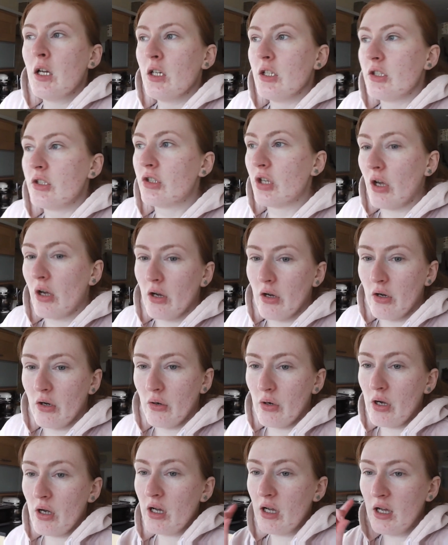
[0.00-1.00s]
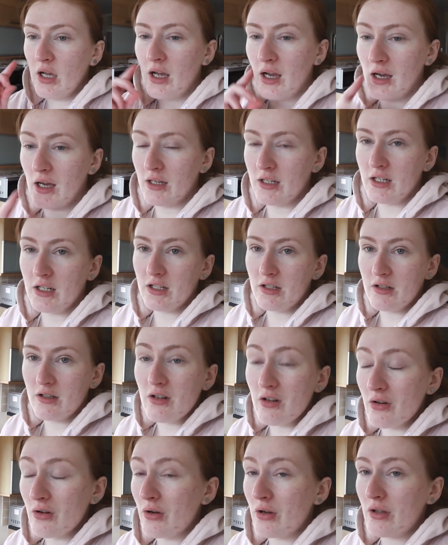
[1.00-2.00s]
So I need to
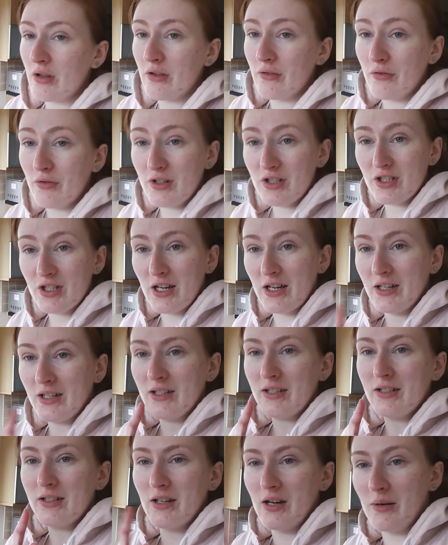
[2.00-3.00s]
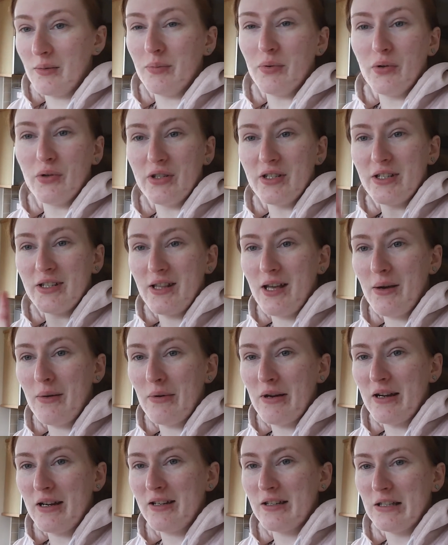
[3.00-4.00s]
do the fish tank. I'm pointing that
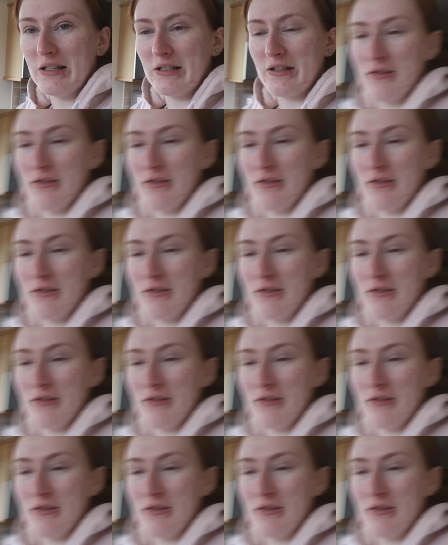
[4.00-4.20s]
way because